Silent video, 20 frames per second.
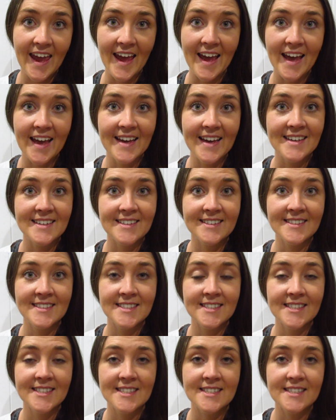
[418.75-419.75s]

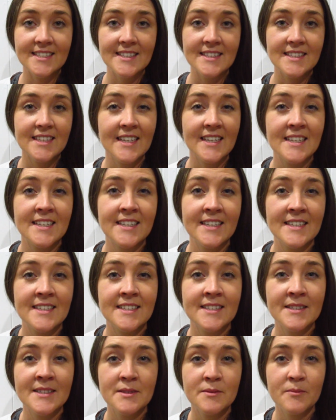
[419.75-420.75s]
And
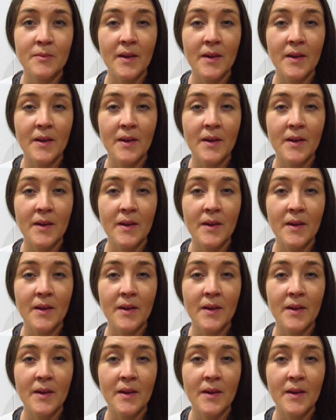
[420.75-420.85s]
then